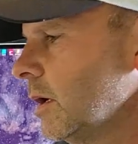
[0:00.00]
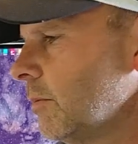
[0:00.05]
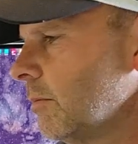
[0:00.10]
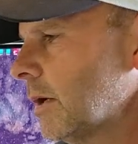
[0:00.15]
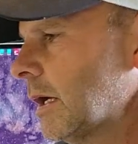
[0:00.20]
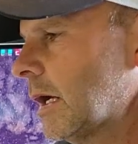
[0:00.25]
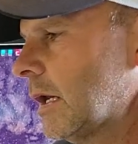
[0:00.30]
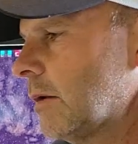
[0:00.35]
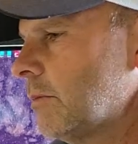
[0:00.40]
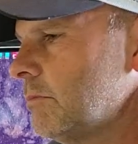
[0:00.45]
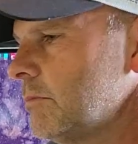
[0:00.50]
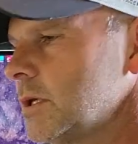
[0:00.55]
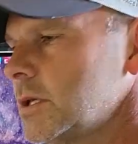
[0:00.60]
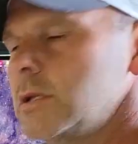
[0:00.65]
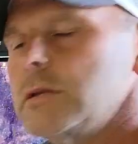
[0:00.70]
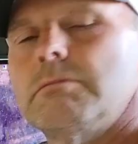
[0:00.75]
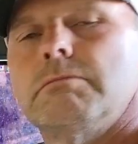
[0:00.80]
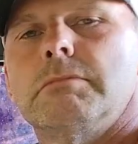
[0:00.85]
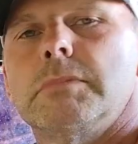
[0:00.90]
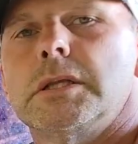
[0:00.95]
kind of
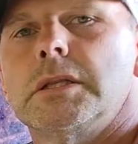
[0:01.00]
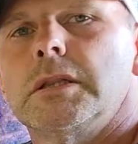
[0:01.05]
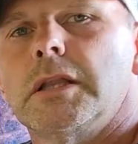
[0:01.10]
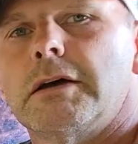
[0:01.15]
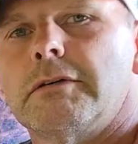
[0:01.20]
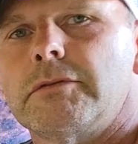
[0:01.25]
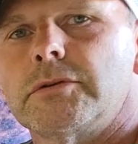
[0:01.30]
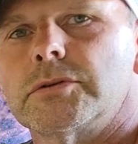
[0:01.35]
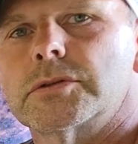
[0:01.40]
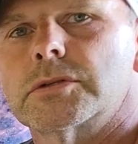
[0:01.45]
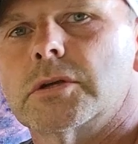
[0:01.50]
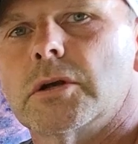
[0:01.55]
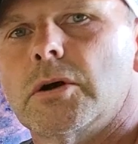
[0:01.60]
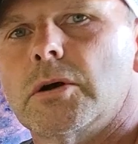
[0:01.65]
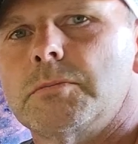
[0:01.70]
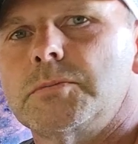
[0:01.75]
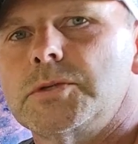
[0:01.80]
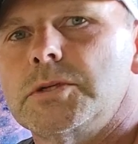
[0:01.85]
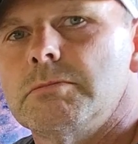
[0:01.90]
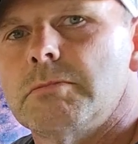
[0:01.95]
mid-level
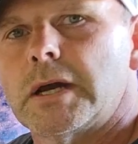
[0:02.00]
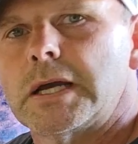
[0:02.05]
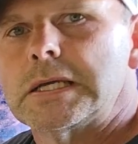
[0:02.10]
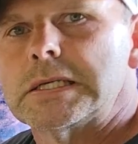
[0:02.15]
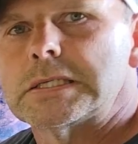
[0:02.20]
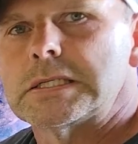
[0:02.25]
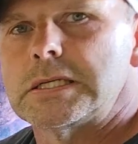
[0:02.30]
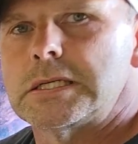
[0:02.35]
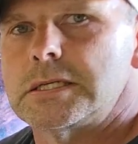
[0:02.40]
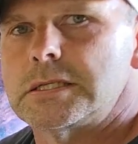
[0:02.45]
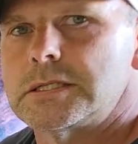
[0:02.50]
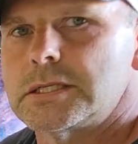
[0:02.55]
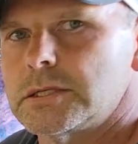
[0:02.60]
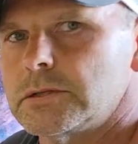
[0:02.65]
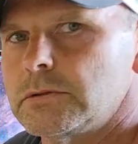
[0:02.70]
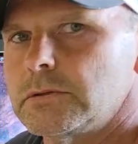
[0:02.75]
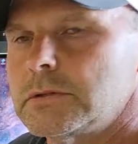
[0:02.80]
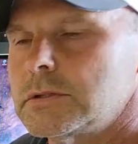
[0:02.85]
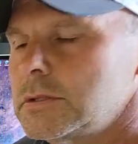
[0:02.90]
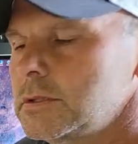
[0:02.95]
scopes, you might see
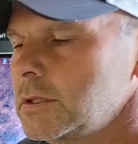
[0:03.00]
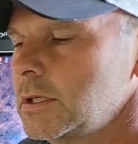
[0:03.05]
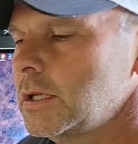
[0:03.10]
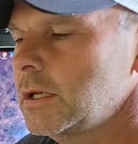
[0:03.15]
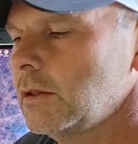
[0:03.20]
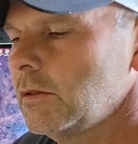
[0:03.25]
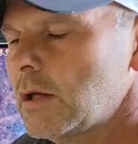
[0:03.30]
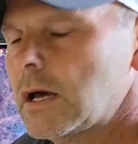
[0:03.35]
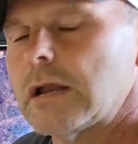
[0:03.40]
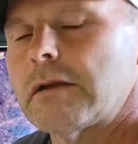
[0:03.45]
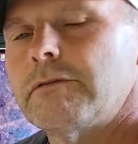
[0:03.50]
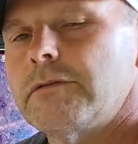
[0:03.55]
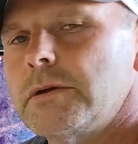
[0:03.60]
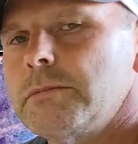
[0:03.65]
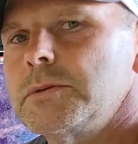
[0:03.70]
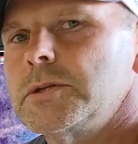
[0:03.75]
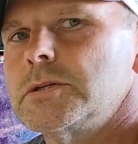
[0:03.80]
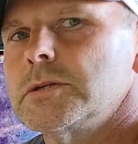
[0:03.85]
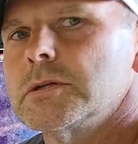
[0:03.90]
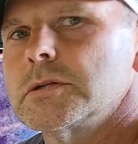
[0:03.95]
tilt in a lot of
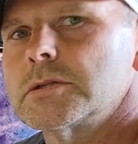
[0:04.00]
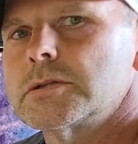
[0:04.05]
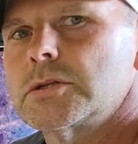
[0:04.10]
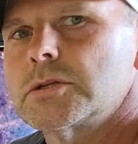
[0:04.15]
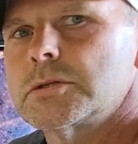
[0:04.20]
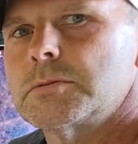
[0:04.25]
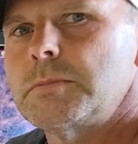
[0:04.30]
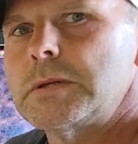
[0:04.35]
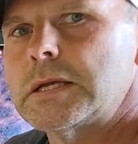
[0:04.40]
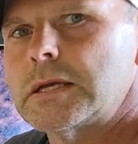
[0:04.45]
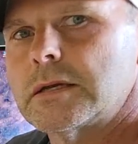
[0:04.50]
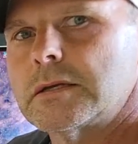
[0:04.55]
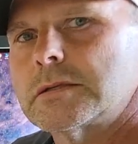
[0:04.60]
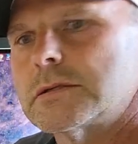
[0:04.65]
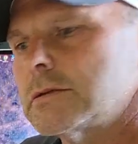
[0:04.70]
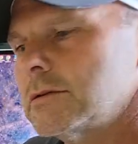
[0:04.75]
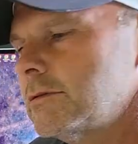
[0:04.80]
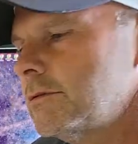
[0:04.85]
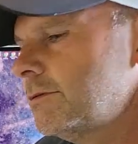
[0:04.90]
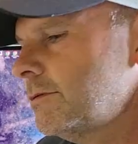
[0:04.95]
images just
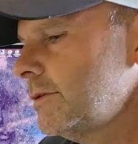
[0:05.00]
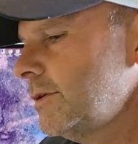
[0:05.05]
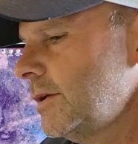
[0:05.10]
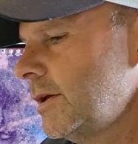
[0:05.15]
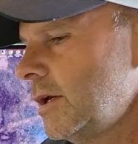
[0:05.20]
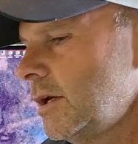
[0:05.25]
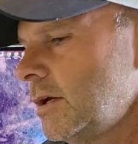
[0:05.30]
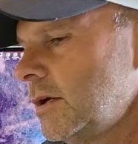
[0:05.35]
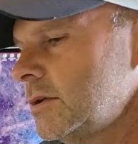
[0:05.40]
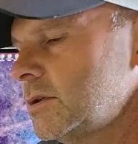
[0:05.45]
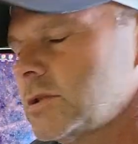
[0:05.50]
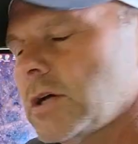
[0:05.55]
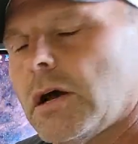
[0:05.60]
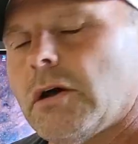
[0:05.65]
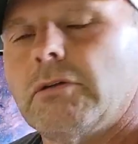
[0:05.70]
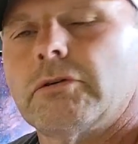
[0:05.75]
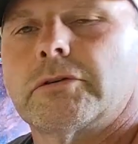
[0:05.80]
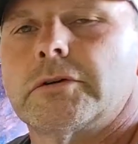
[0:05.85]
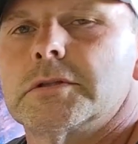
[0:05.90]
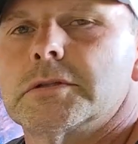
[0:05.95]
because of
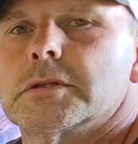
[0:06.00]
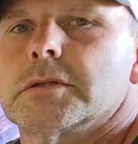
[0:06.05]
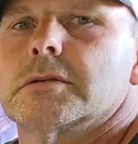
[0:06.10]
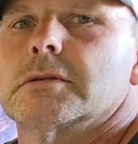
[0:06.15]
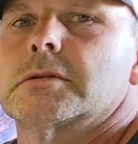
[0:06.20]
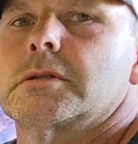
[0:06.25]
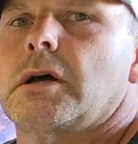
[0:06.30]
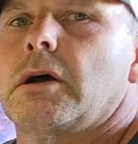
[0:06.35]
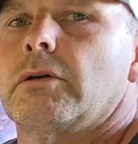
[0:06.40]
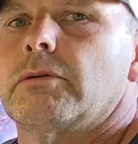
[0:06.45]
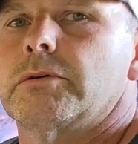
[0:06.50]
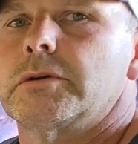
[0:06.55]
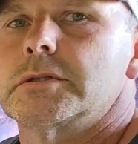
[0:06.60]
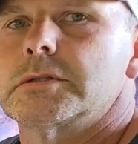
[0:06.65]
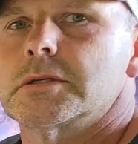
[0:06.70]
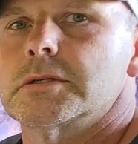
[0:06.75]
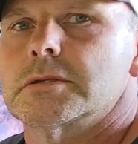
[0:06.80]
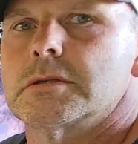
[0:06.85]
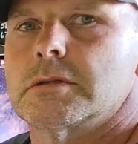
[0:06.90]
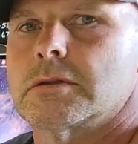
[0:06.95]

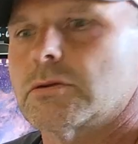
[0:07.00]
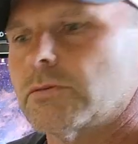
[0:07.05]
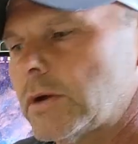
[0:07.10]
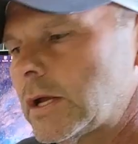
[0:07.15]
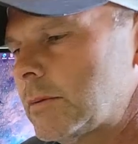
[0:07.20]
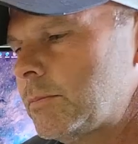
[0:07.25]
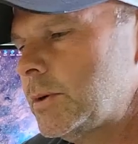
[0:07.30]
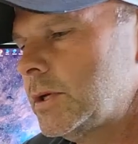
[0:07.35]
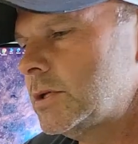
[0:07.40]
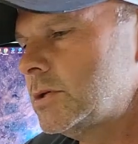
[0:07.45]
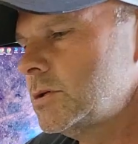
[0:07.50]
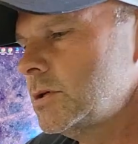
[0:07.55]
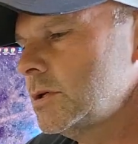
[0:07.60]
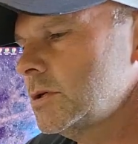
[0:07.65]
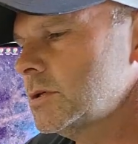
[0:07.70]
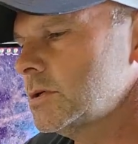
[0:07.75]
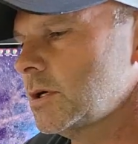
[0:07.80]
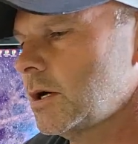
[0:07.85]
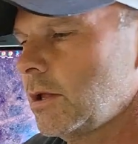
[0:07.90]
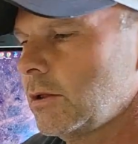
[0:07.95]
tolerances in thread
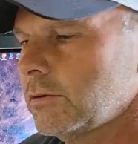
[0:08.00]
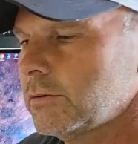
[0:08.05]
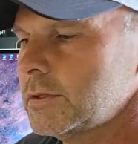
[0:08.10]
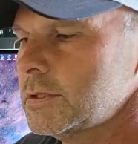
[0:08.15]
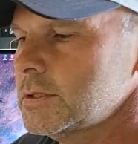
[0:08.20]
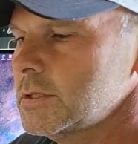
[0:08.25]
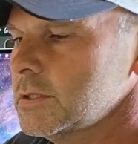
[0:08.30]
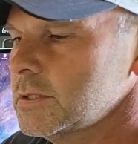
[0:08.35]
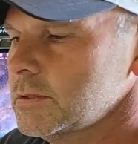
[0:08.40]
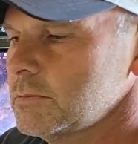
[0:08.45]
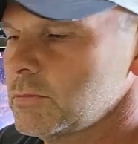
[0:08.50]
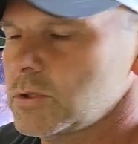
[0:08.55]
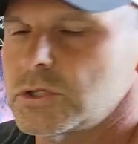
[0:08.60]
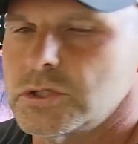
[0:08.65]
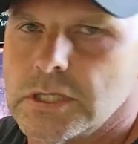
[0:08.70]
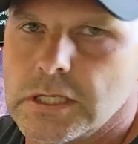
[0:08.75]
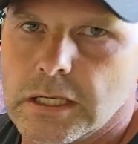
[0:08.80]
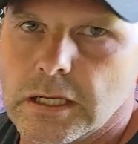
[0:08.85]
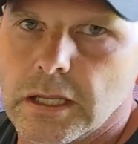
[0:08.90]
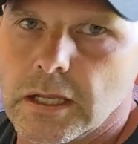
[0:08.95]
pitches, tolerances in
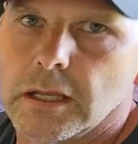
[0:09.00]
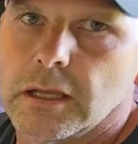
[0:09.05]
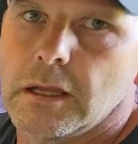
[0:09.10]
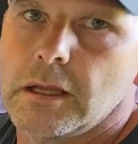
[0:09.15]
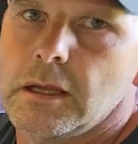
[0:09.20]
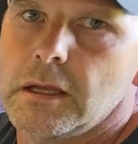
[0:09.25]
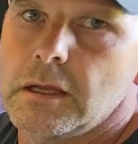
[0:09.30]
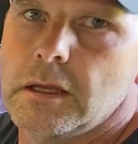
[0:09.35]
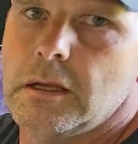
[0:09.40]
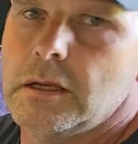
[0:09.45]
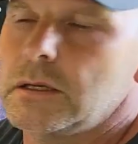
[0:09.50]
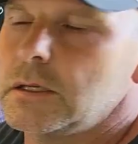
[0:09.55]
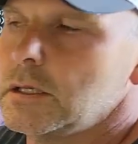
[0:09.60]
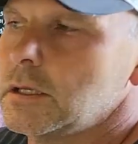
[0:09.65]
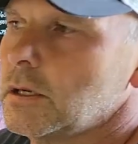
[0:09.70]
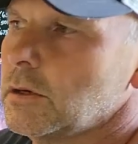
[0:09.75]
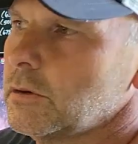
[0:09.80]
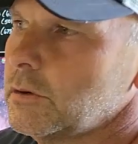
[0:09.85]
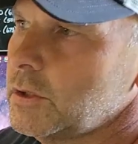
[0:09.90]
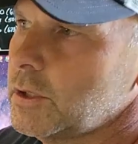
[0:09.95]
machining.
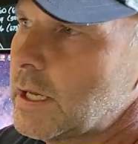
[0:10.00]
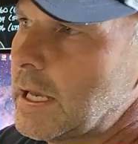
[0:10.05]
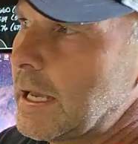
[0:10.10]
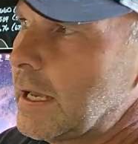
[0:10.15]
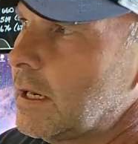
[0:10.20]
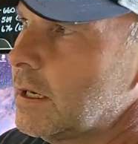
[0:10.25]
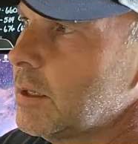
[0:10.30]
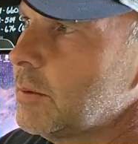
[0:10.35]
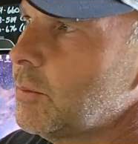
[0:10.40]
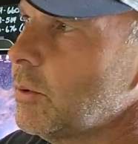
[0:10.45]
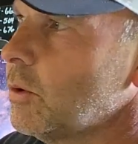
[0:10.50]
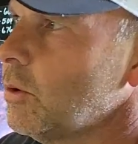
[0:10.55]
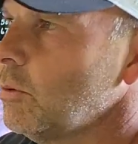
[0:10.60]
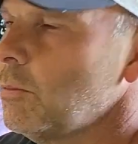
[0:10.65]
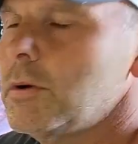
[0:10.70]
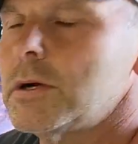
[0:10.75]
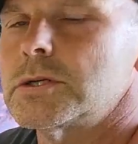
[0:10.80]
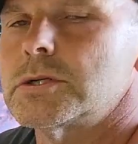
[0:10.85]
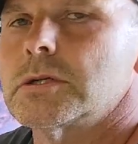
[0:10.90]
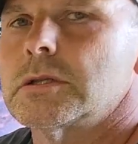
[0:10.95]
You add up a whole
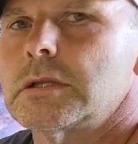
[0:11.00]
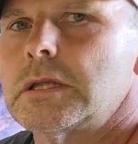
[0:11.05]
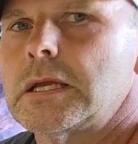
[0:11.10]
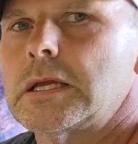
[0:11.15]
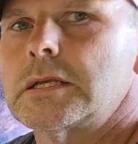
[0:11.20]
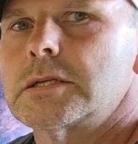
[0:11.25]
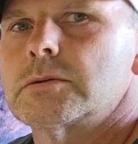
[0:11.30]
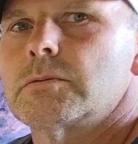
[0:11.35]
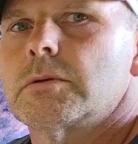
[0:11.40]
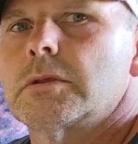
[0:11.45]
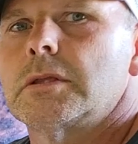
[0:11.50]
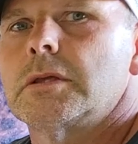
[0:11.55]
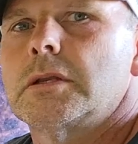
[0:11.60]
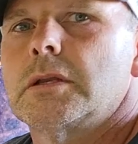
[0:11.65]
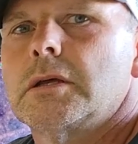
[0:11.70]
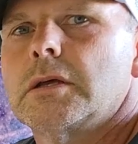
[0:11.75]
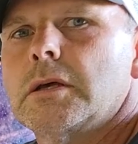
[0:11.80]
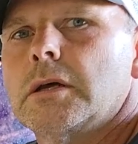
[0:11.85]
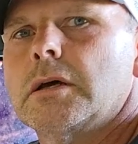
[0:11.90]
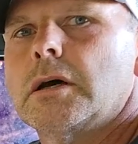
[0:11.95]
bunch of things within
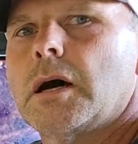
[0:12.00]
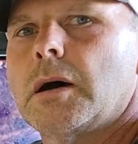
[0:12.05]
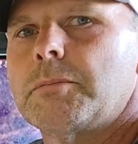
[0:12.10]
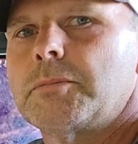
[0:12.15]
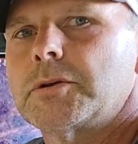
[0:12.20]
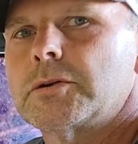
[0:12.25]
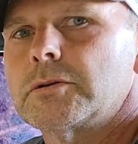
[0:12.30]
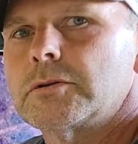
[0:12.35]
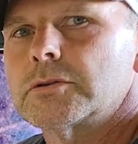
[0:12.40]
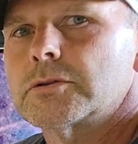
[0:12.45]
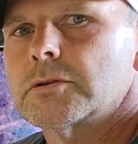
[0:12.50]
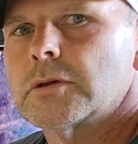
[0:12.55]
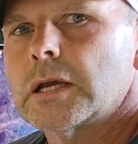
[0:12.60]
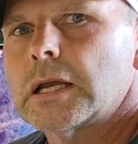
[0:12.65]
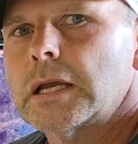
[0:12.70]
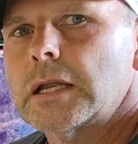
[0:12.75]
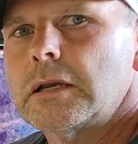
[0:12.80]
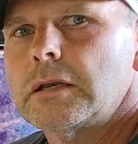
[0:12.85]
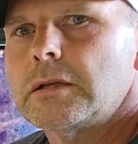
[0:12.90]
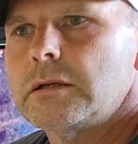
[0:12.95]
an optical
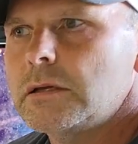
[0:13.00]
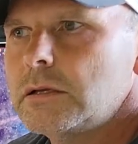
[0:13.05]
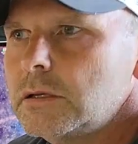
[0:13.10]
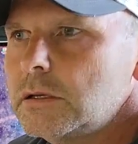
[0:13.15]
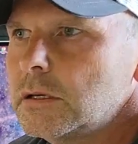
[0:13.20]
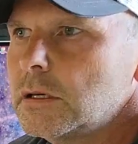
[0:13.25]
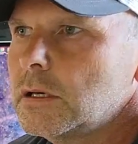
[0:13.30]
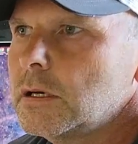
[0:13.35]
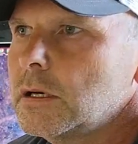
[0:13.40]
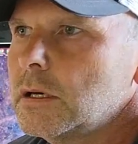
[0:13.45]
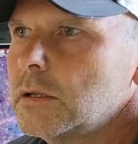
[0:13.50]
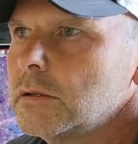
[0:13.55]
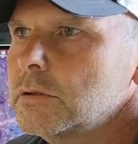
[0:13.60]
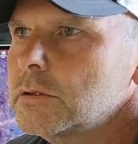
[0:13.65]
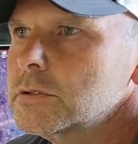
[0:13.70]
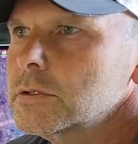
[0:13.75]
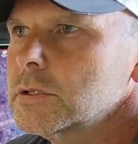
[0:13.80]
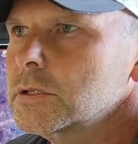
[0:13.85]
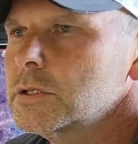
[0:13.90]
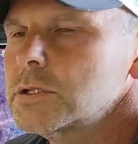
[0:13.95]
train,
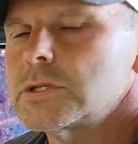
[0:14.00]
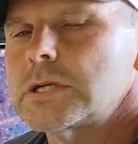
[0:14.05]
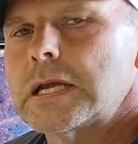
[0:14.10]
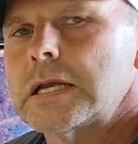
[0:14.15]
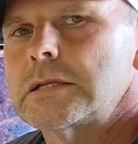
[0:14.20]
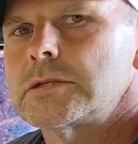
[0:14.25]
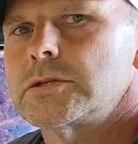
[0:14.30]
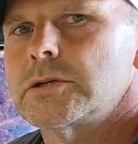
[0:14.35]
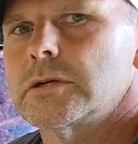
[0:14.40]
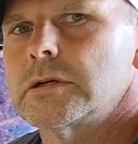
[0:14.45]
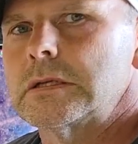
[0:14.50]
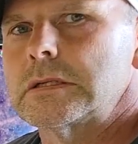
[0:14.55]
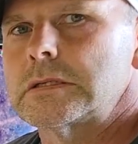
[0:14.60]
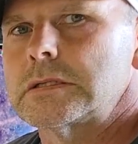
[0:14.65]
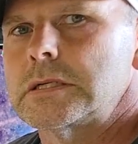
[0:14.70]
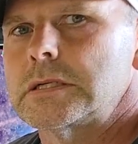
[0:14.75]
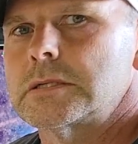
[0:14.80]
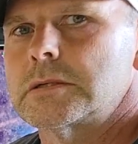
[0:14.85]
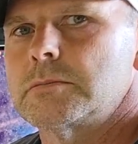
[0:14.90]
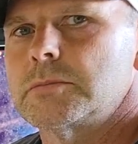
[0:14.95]
there's a good chance you're going to
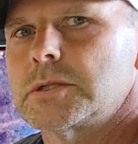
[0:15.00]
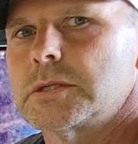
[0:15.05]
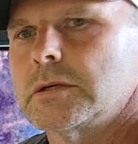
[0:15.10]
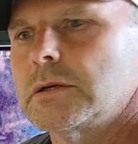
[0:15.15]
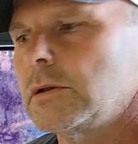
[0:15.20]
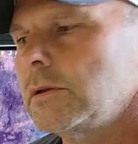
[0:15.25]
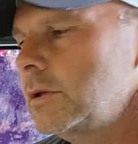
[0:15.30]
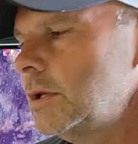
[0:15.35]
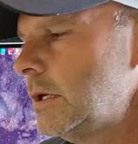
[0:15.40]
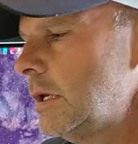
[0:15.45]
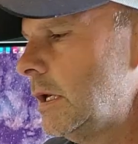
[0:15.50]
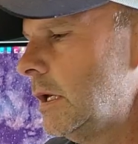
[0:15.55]
see some tilt.